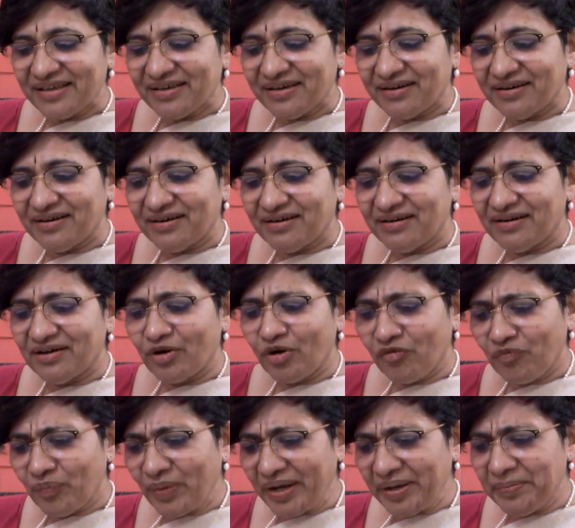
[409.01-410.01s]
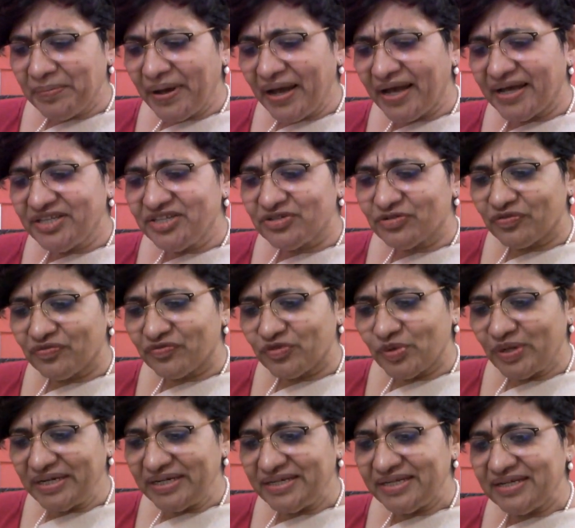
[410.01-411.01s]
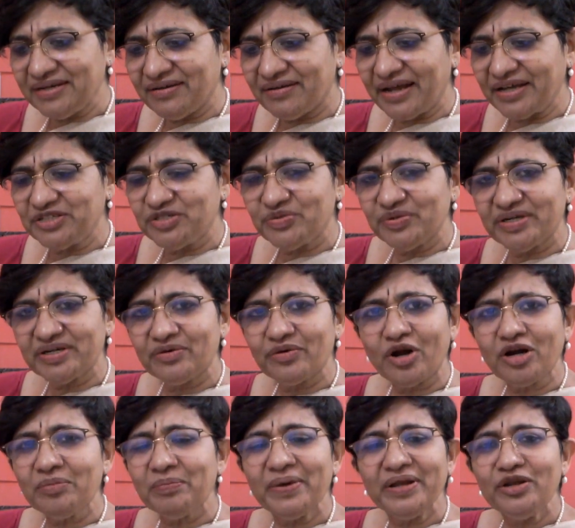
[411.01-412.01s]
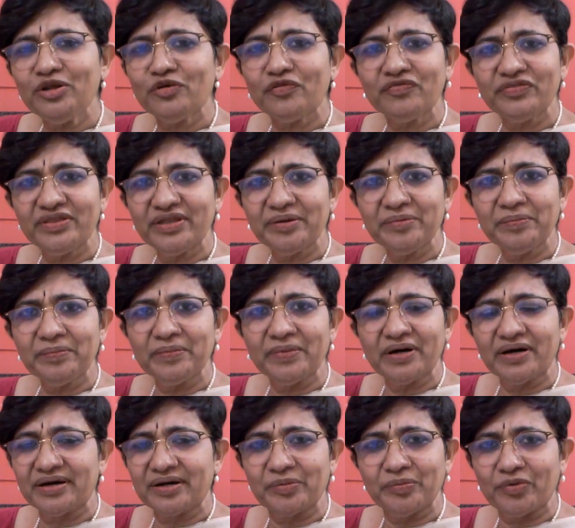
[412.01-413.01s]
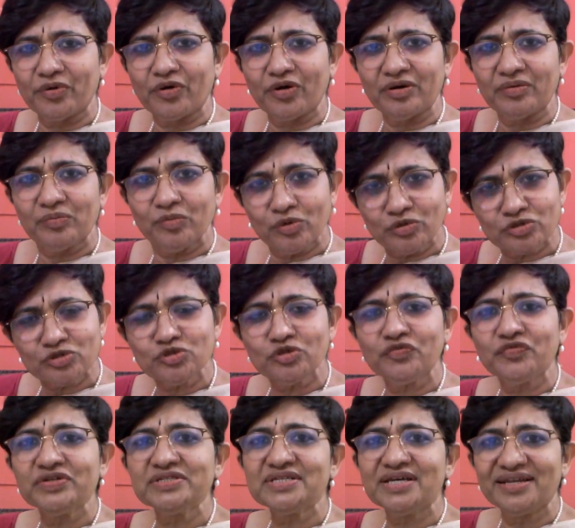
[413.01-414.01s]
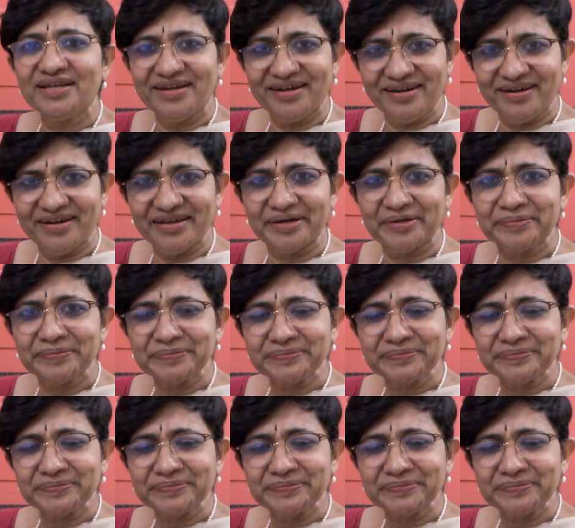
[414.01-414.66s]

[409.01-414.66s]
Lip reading: Of my batch of 20 in graduate, not many of them are abroad. Most of us are in India.